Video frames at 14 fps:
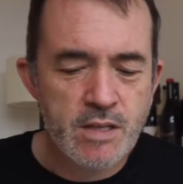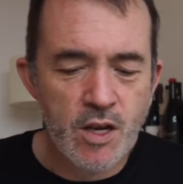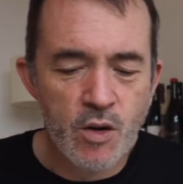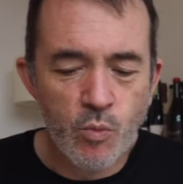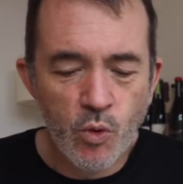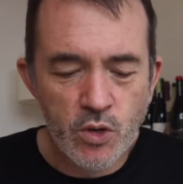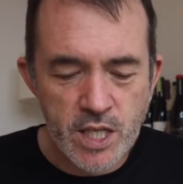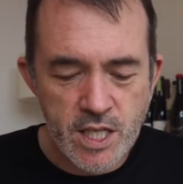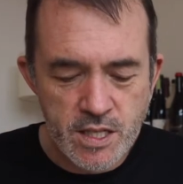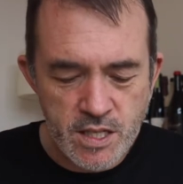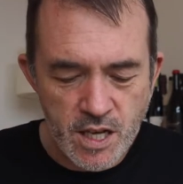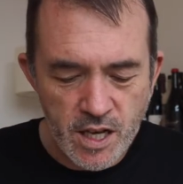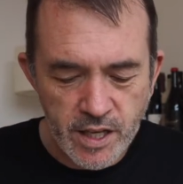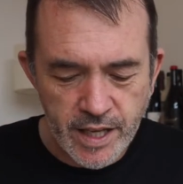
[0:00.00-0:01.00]
award in
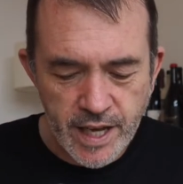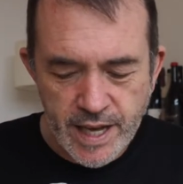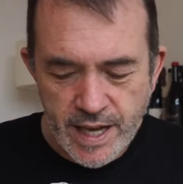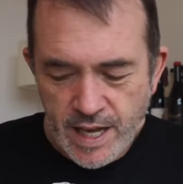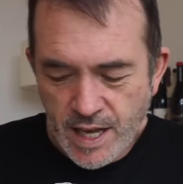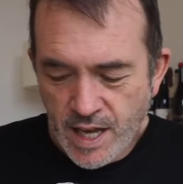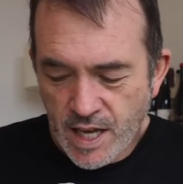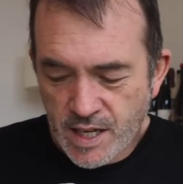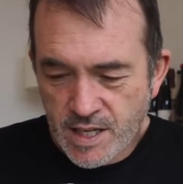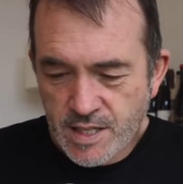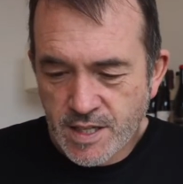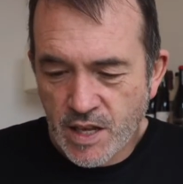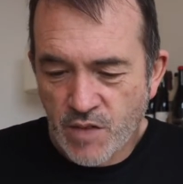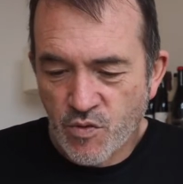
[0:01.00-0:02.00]
sake, and it's
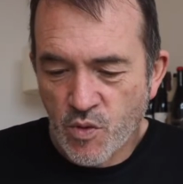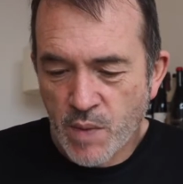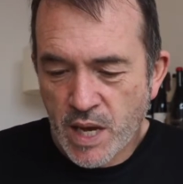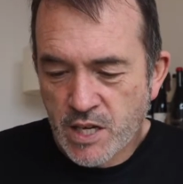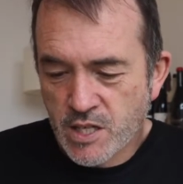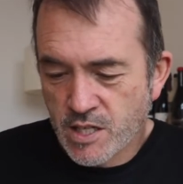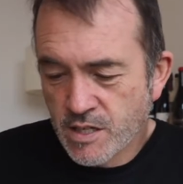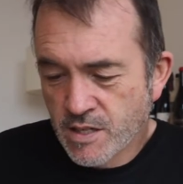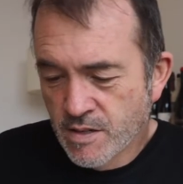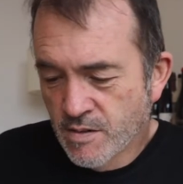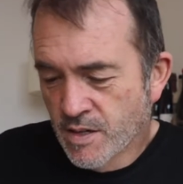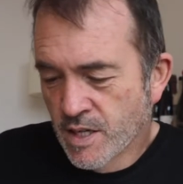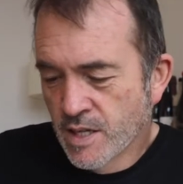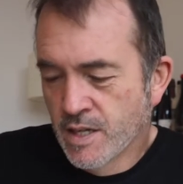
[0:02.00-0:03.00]
the information
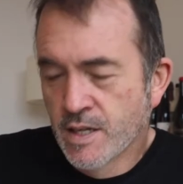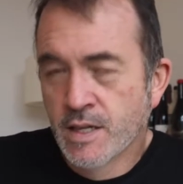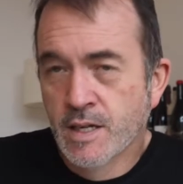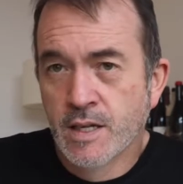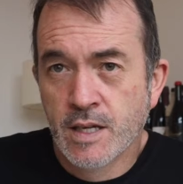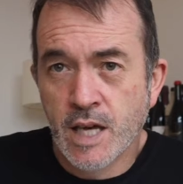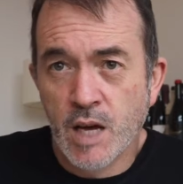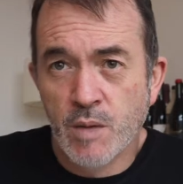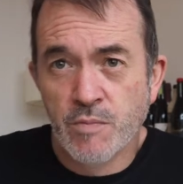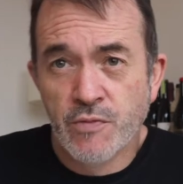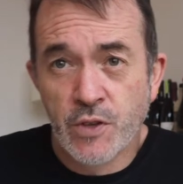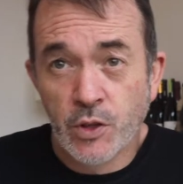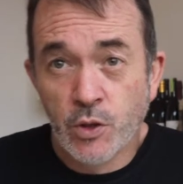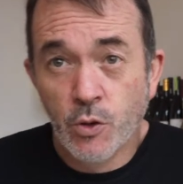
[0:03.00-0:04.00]

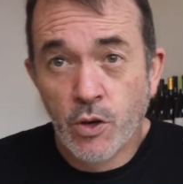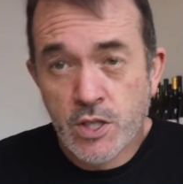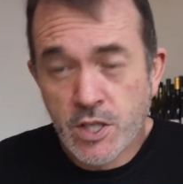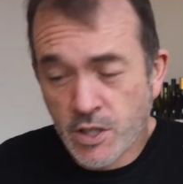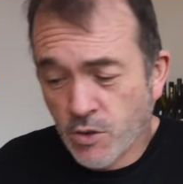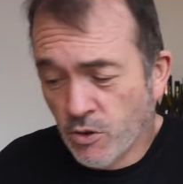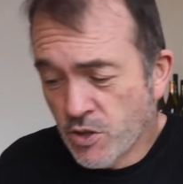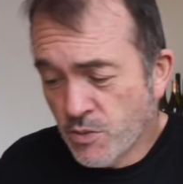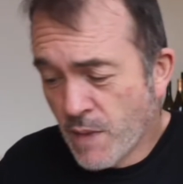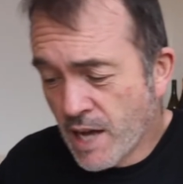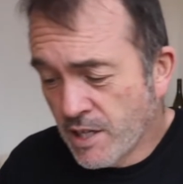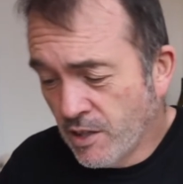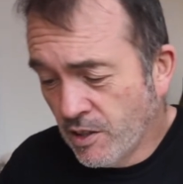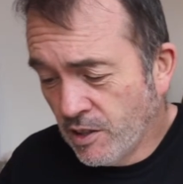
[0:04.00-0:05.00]
for the course
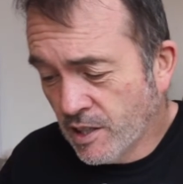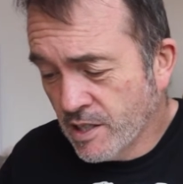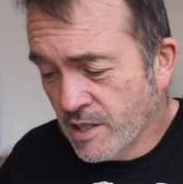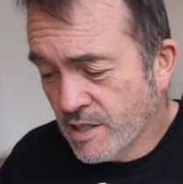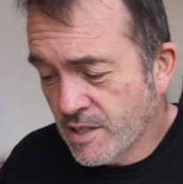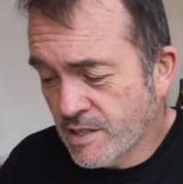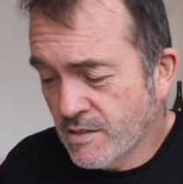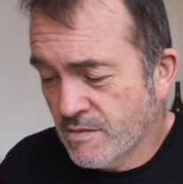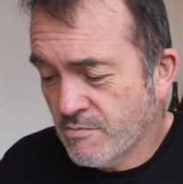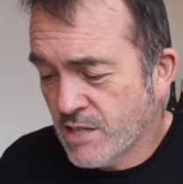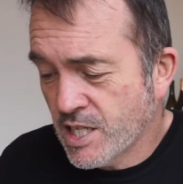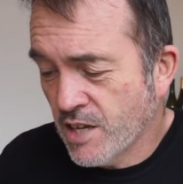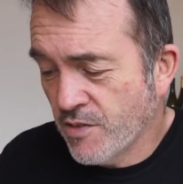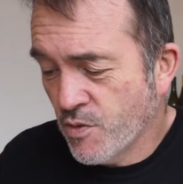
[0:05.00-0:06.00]
manual and
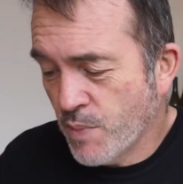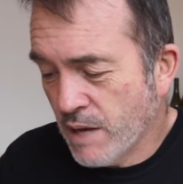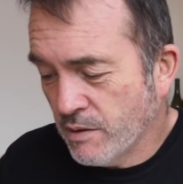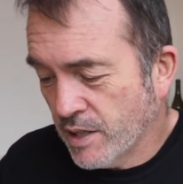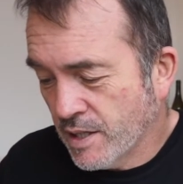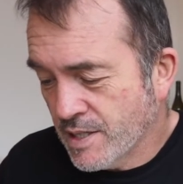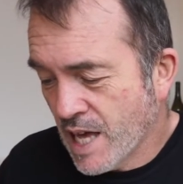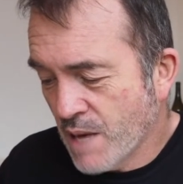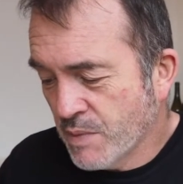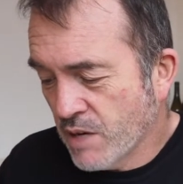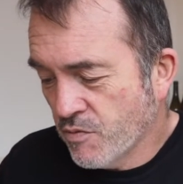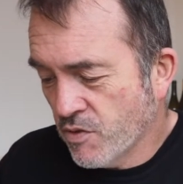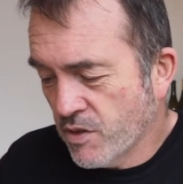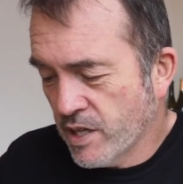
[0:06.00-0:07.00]
stuff about the exam and
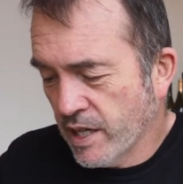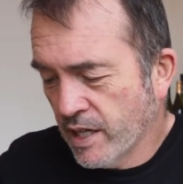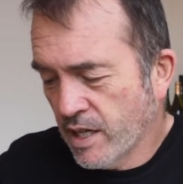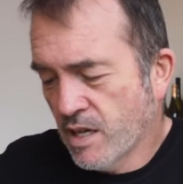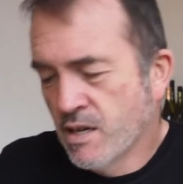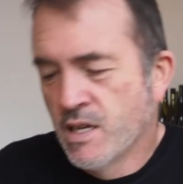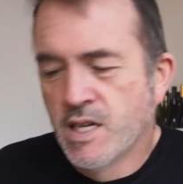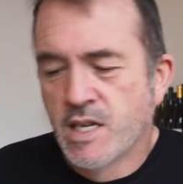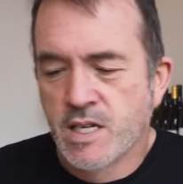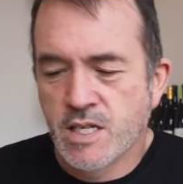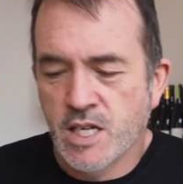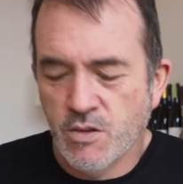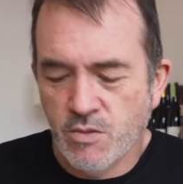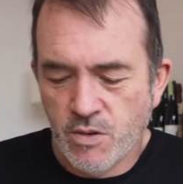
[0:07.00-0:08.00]
everything.
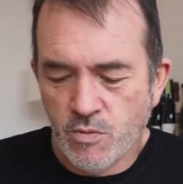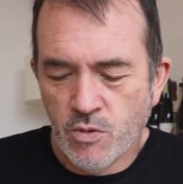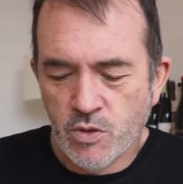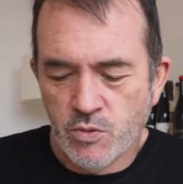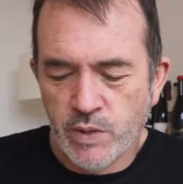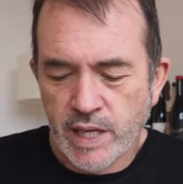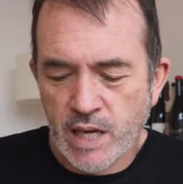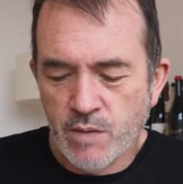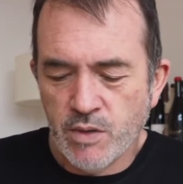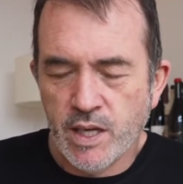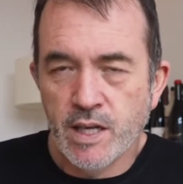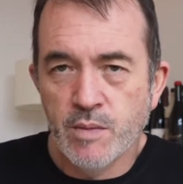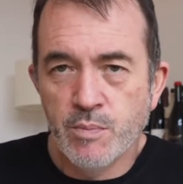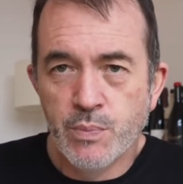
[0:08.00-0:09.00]
So what do we get? We
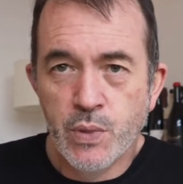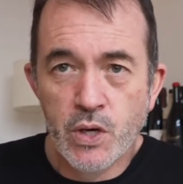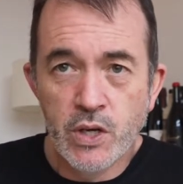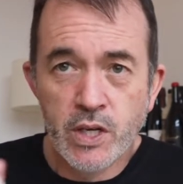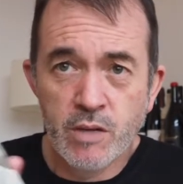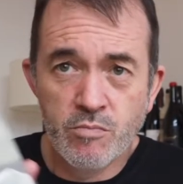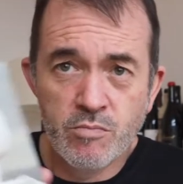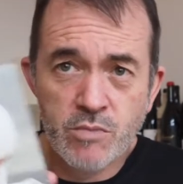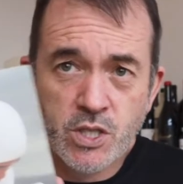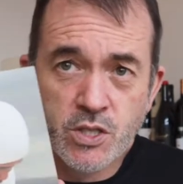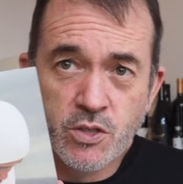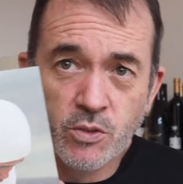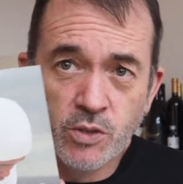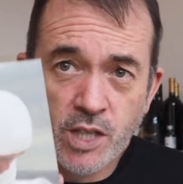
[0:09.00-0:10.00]
get a book, which is
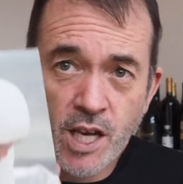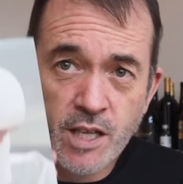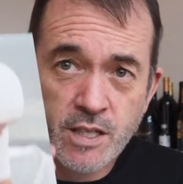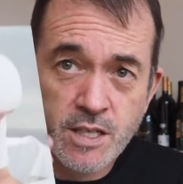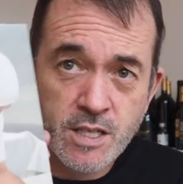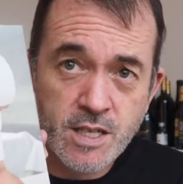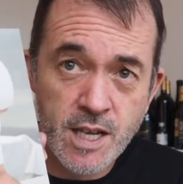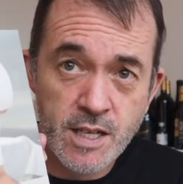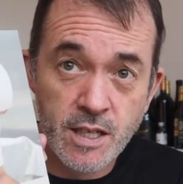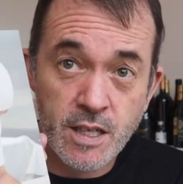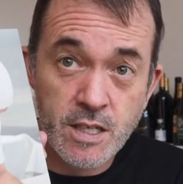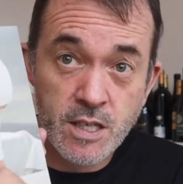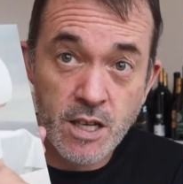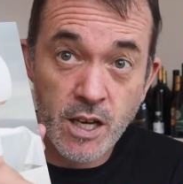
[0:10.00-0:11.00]
called Understanding
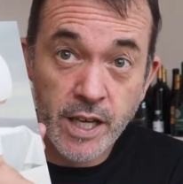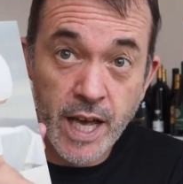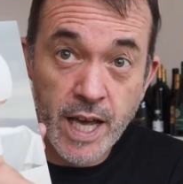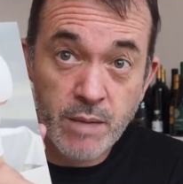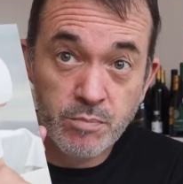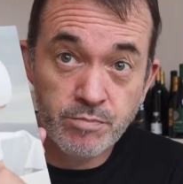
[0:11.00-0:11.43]
Sake,